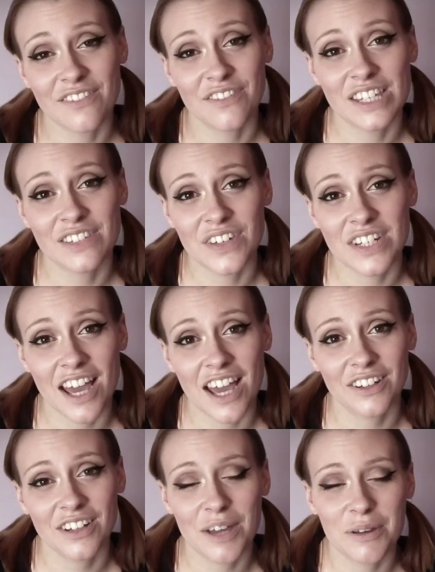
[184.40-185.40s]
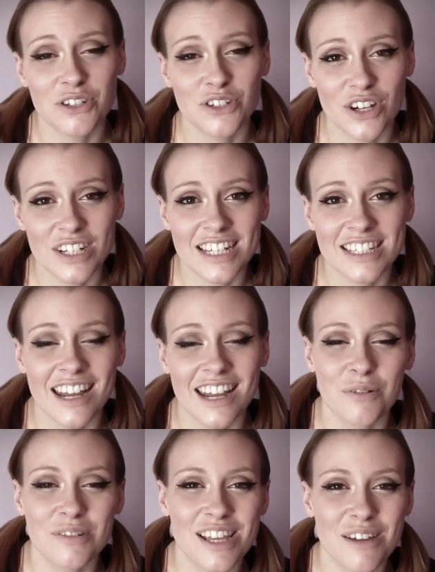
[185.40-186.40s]
it for this video. Hope you enjoyed it and
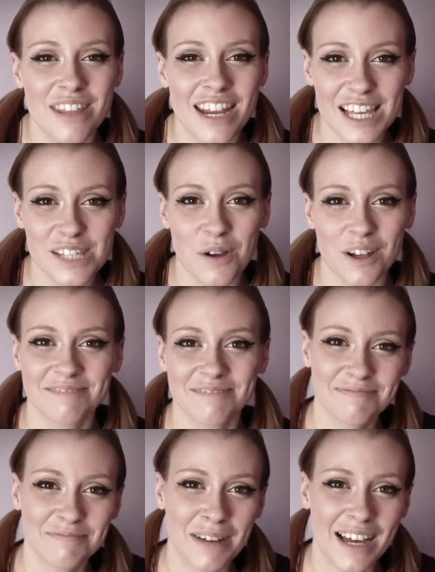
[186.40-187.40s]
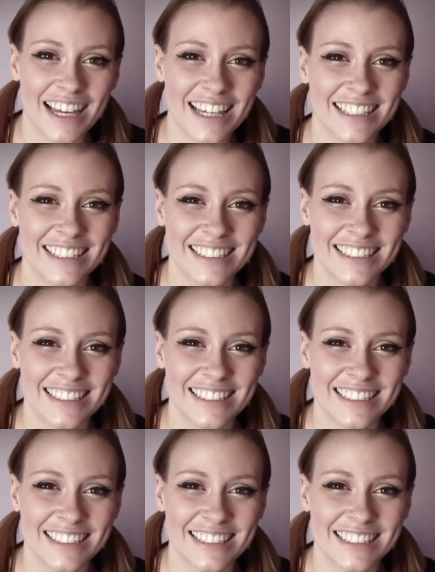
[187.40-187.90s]
I'll see you in the next one. Bye.